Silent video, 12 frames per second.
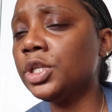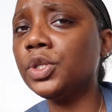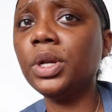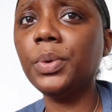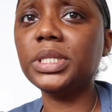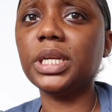so
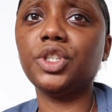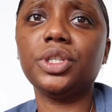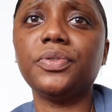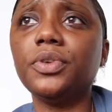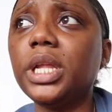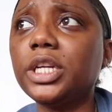anyways i
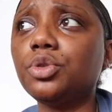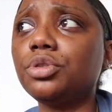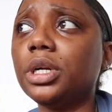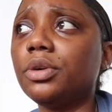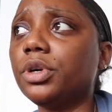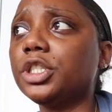just feel like she was
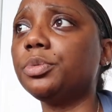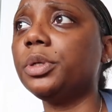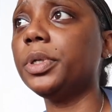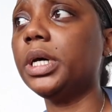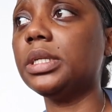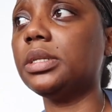trying to rush me
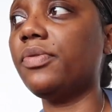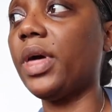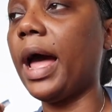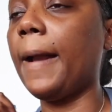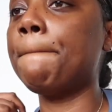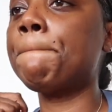because of
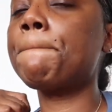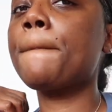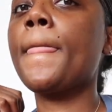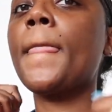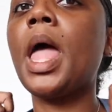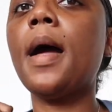that
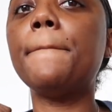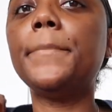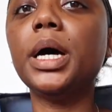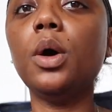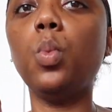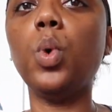
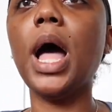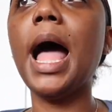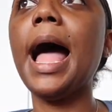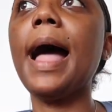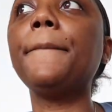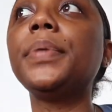but what
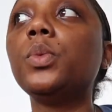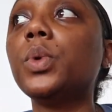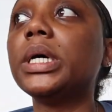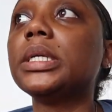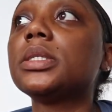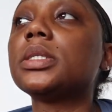happened
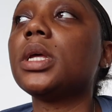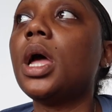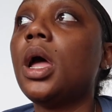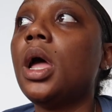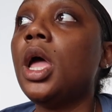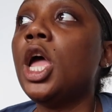was
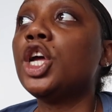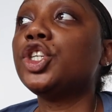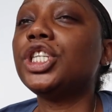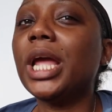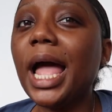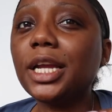
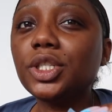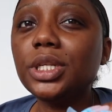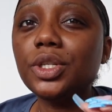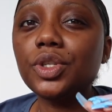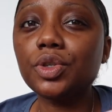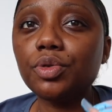she
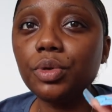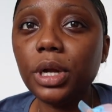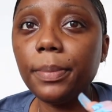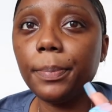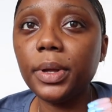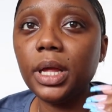actually screwed
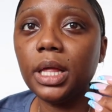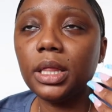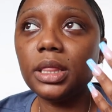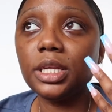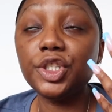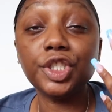up
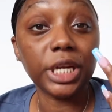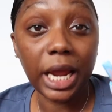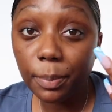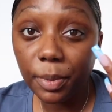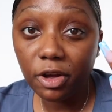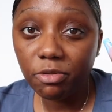the
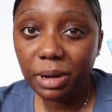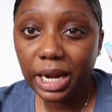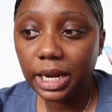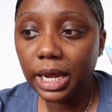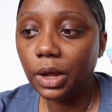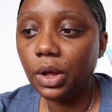shape of my
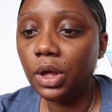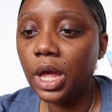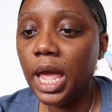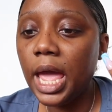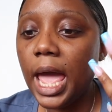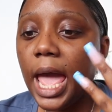nail
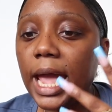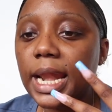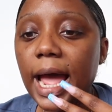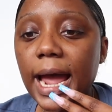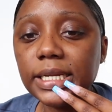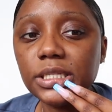
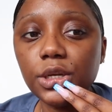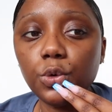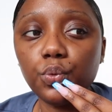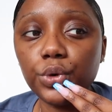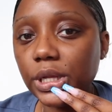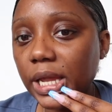and I
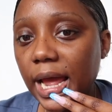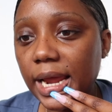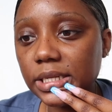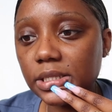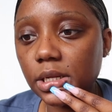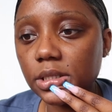didn't
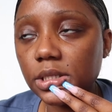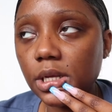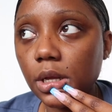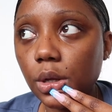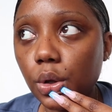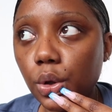realize
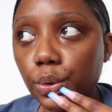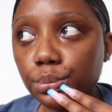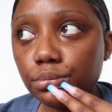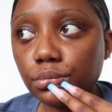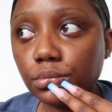until